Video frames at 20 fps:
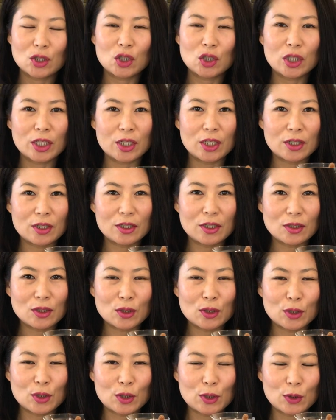
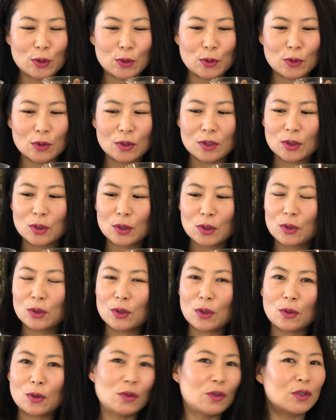Cheers to
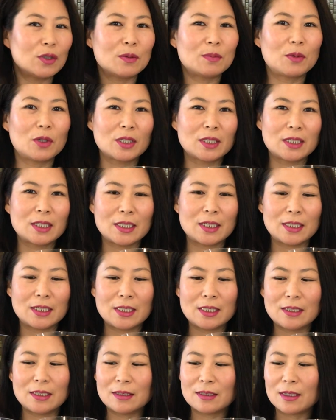soju
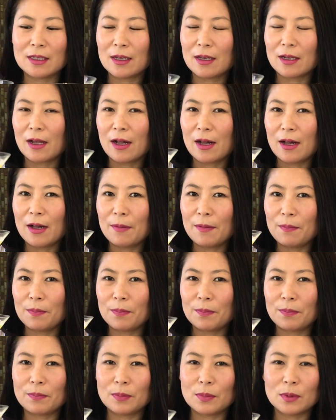martinis, up
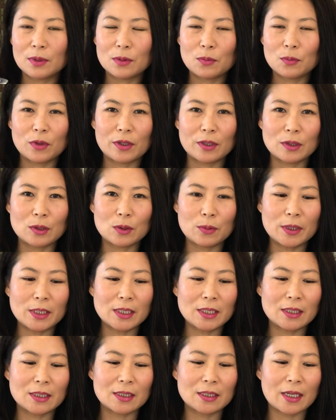with a
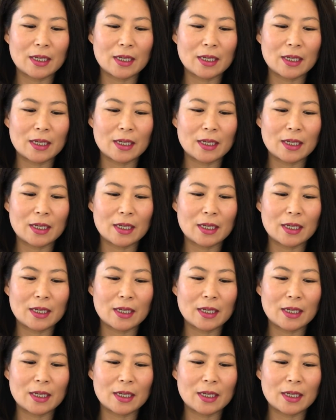twist